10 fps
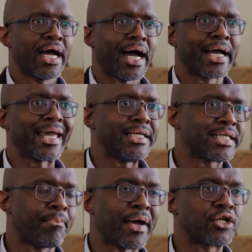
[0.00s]

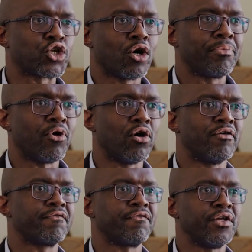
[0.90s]
against the backdrop
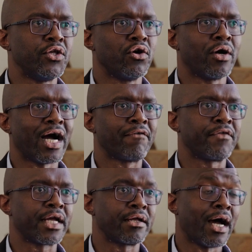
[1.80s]
of your
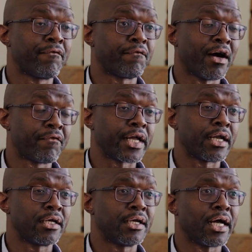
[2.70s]

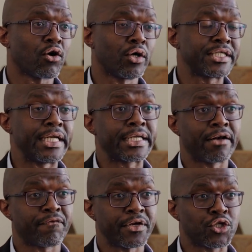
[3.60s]
African
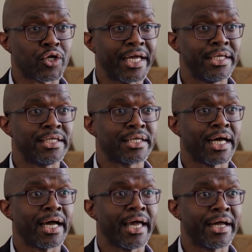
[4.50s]
continental free trade
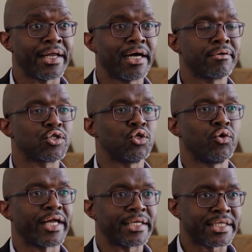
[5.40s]
area, to
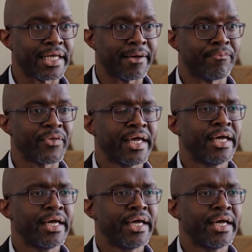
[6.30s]
look at the